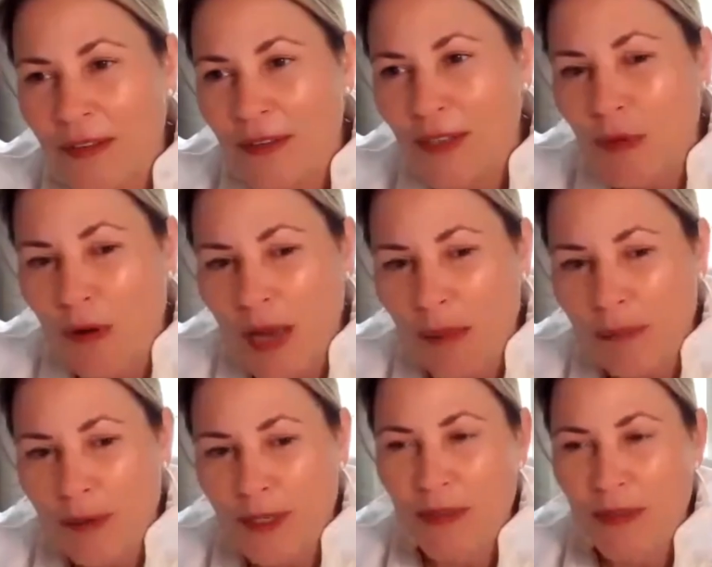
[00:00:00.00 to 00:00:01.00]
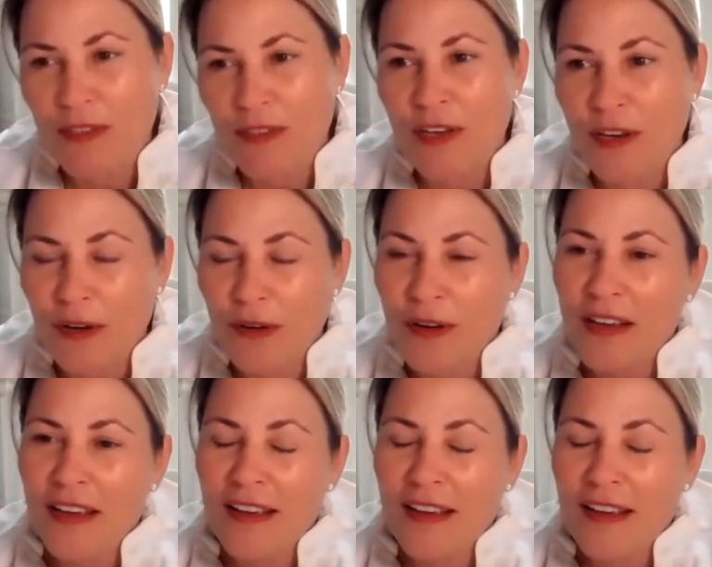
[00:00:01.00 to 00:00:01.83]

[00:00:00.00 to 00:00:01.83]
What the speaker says: small accomplishments too.